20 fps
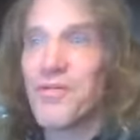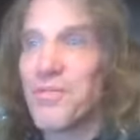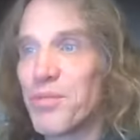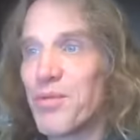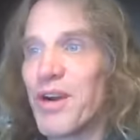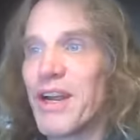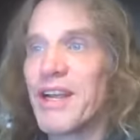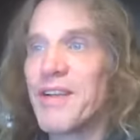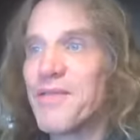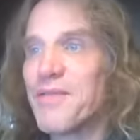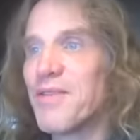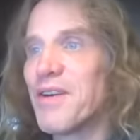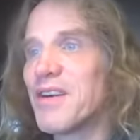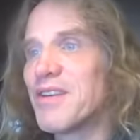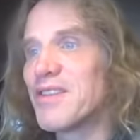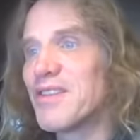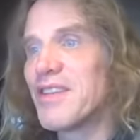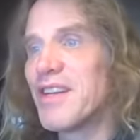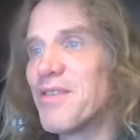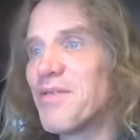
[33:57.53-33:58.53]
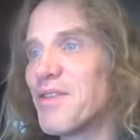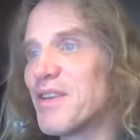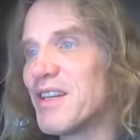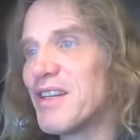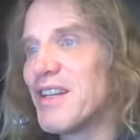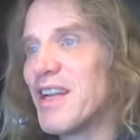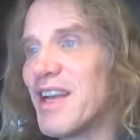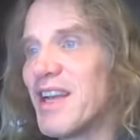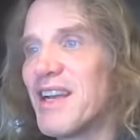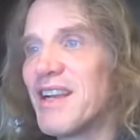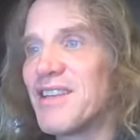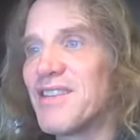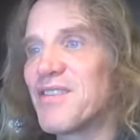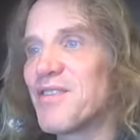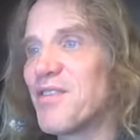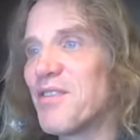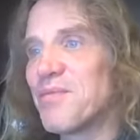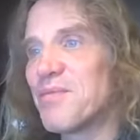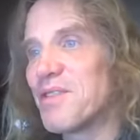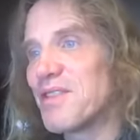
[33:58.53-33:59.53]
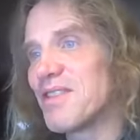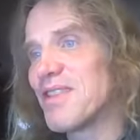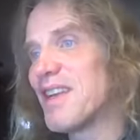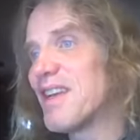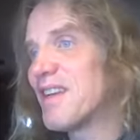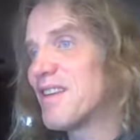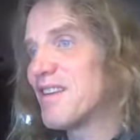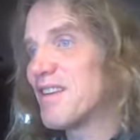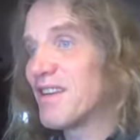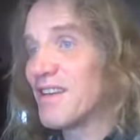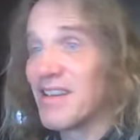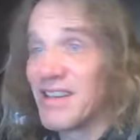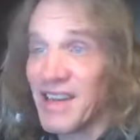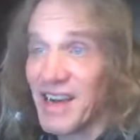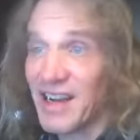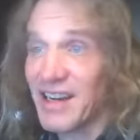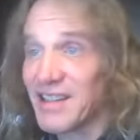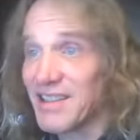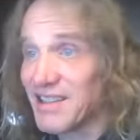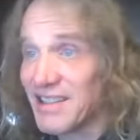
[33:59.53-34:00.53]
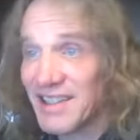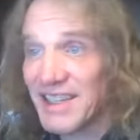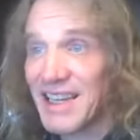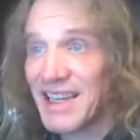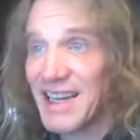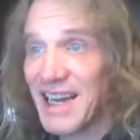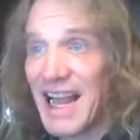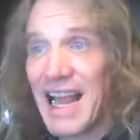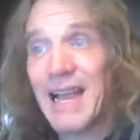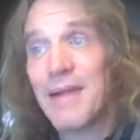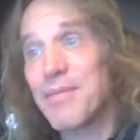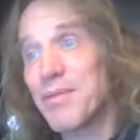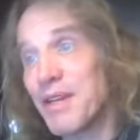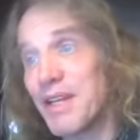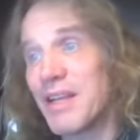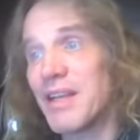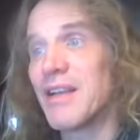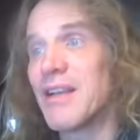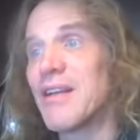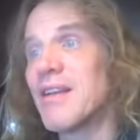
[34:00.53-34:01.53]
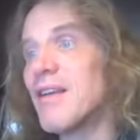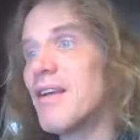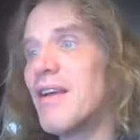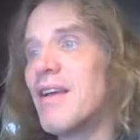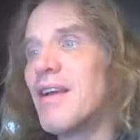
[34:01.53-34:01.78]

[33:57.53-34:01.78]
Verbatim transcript: of brain function every day, so I'm just saying you can kind of see it happening in